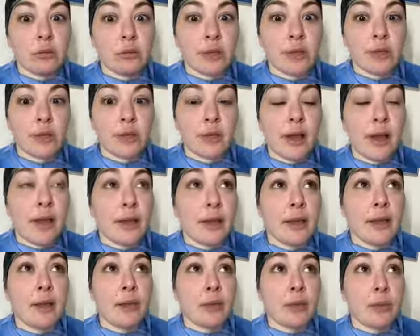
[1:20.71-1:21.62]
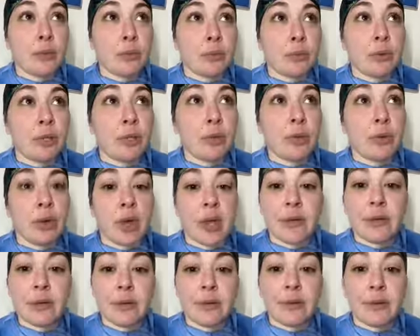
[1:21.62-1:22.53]
Like, I had a complete
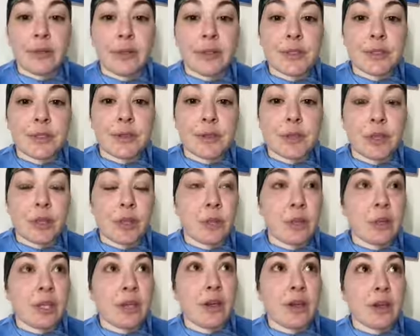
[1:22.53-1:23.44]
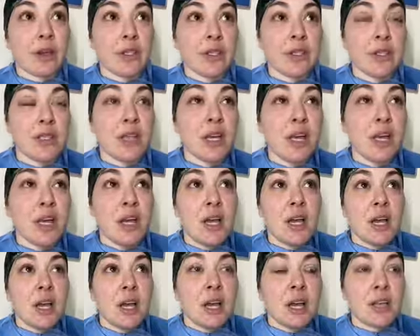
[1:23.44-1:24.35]
breakdown yesterday because,
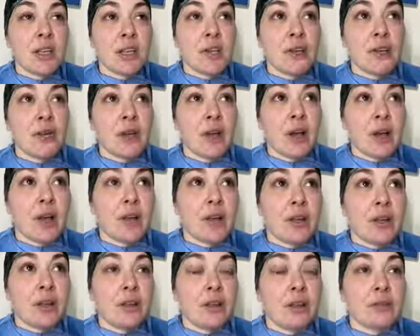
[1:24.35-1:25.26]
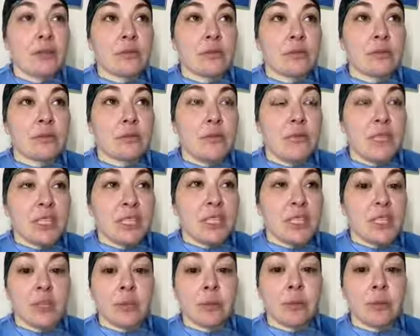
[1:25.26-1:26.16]
you know, I
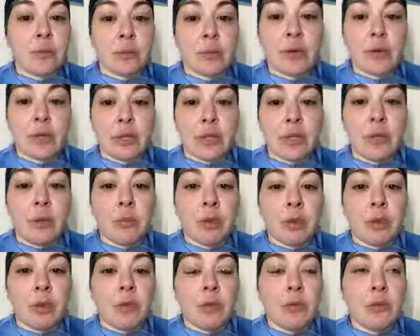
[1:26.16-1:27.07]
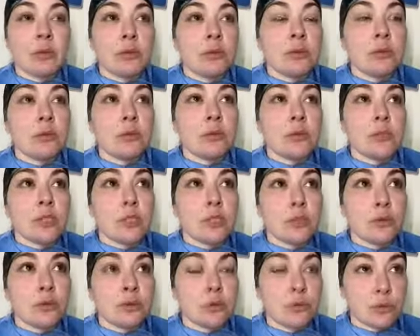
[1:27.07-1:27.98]
missed an important email
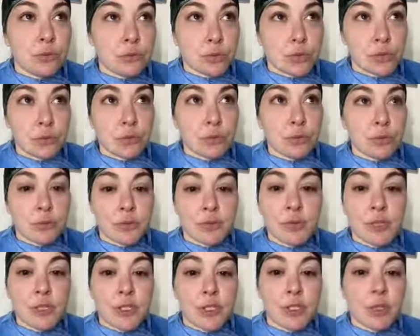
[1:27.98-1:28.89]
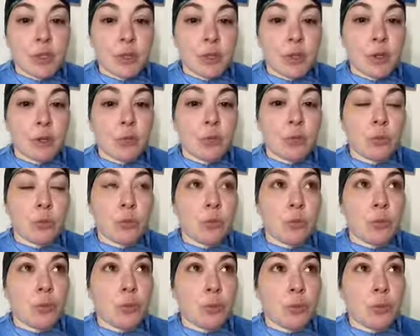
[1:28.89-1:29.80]
to do a revision on my
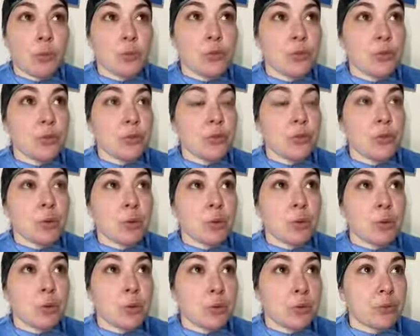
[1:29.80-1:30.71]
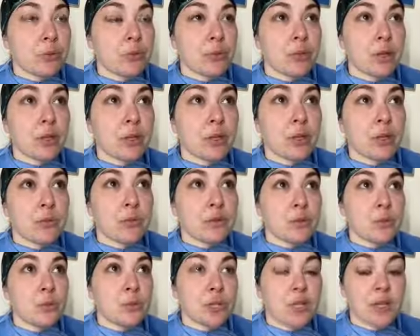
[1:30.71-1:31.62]
proposal. So my proposal got
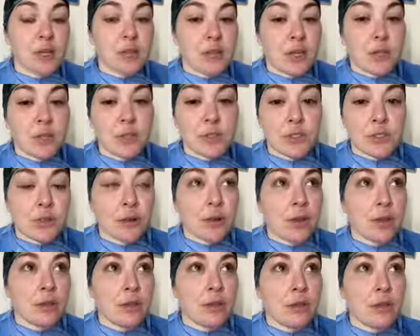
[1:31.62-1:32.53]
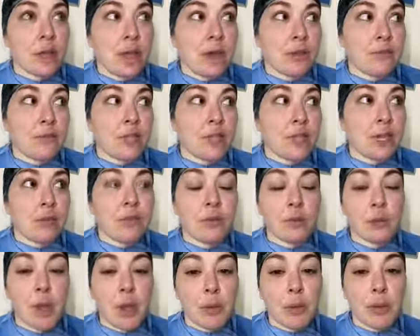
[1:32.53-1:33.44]
canceled because I was trying to advocate
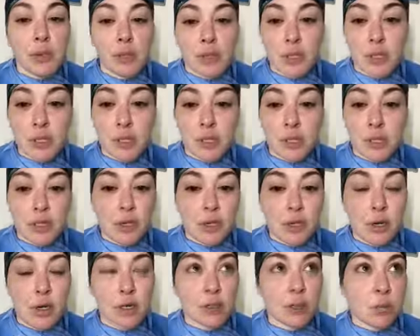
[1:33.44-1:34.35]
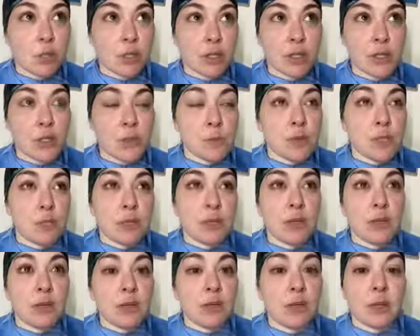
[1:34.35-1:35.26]
for my patient and talk to management
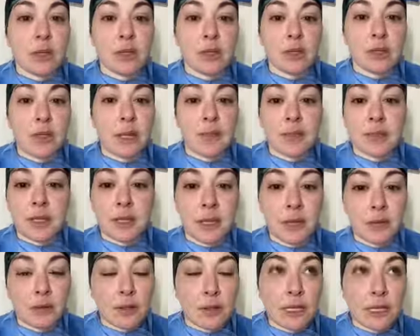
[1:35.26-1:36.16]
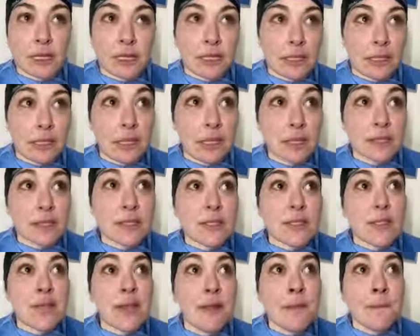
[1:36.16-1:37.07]
here and get the care that he
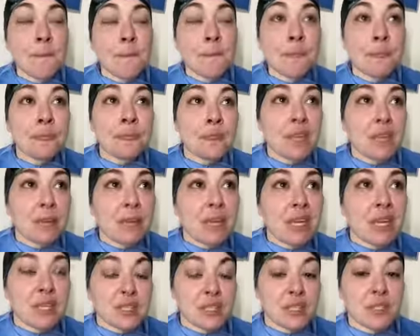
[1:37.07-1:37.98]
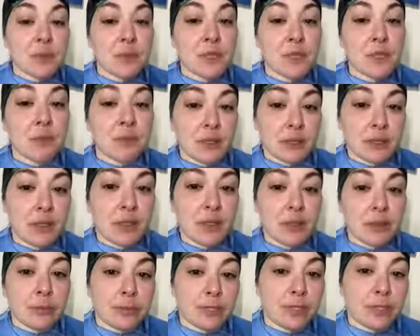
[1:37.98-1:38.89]
needs because he's being
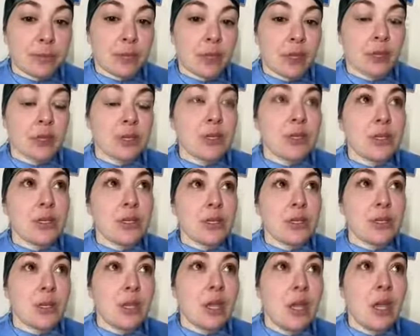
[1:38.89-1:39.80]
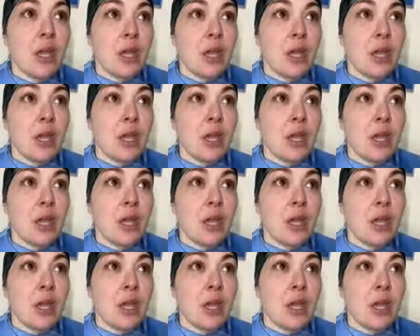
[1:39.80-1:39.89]
medically mismanaged.